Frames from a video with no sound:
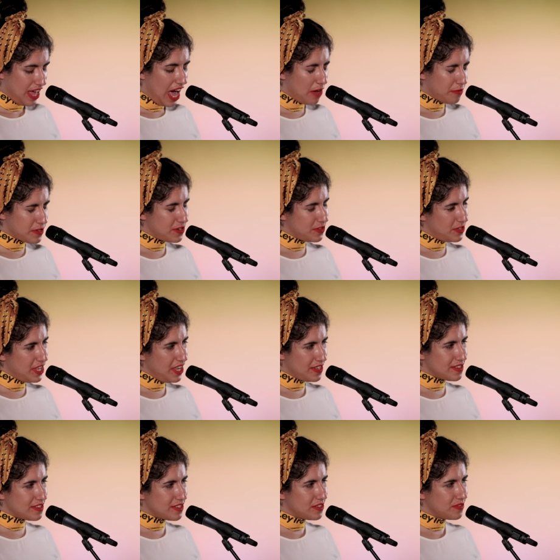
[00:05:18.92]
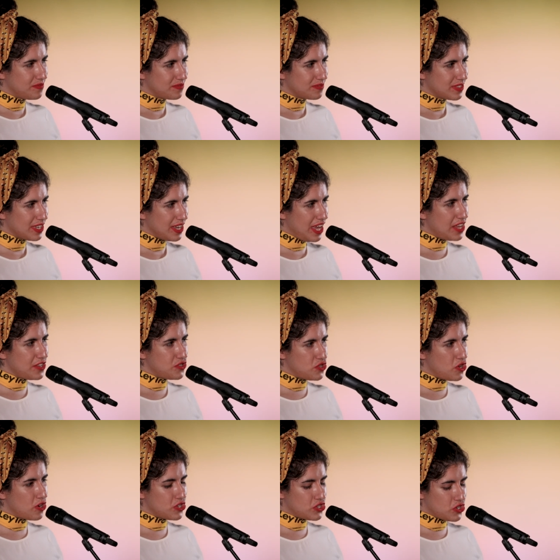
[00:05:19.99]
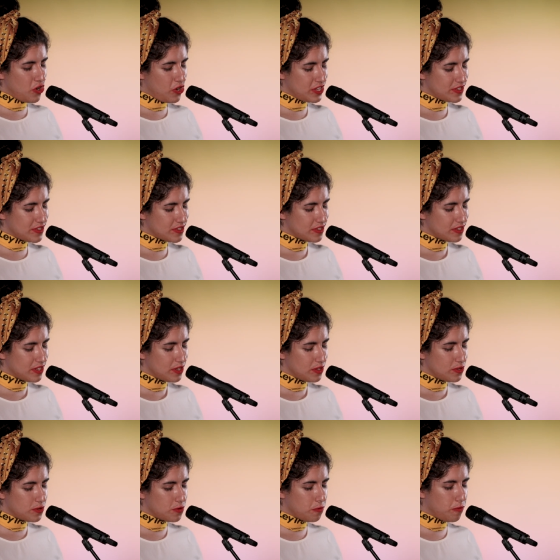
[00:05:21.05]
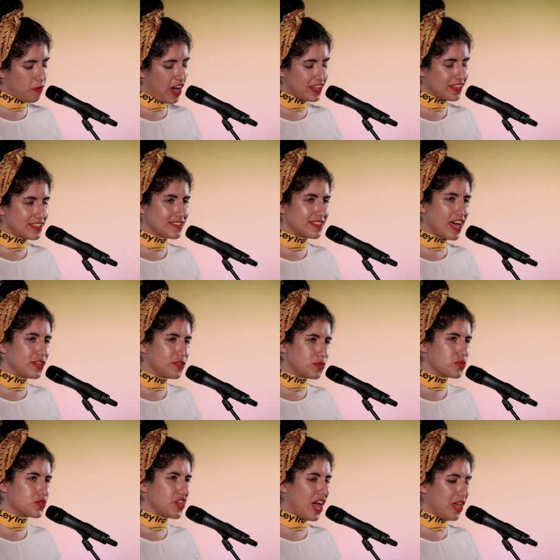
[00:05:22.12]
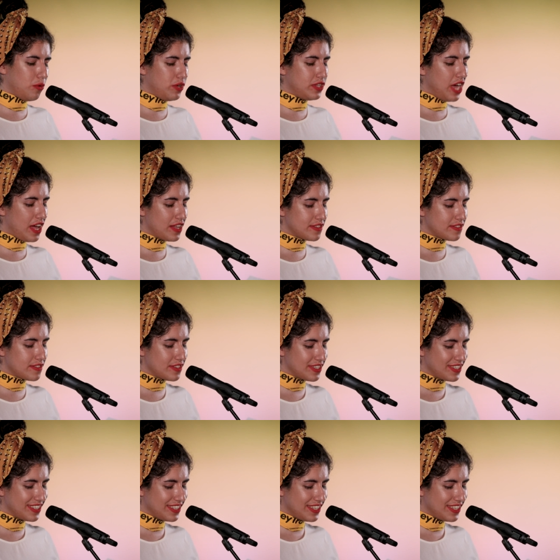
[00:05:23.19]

After this, it's your choice to fight side to side with us